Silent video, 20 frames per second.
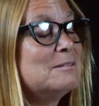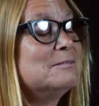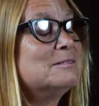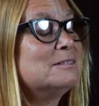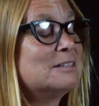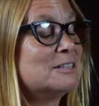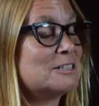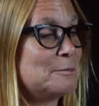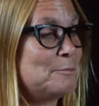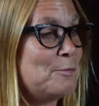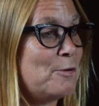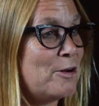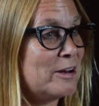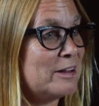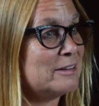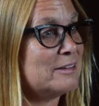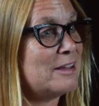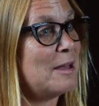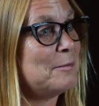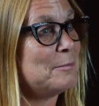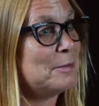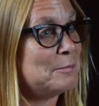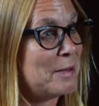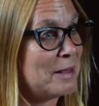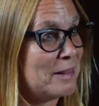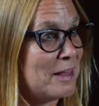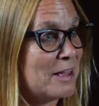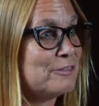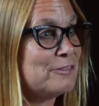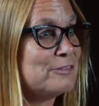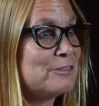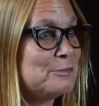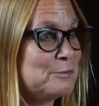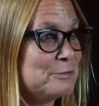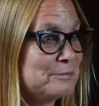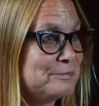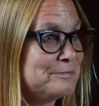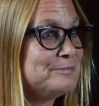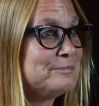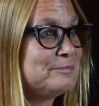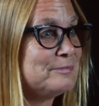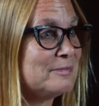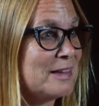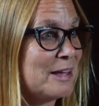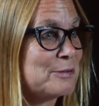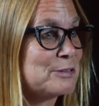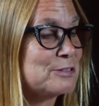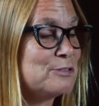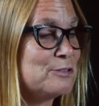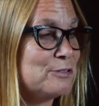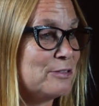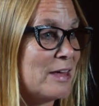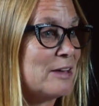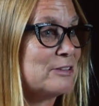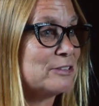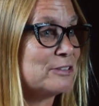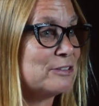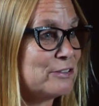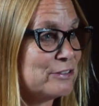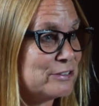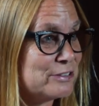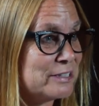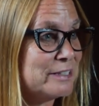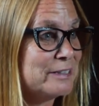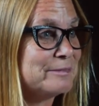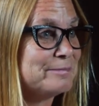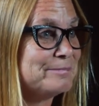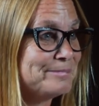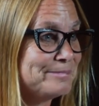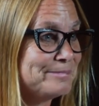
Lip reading: disappointing time in my life, and that was 2013.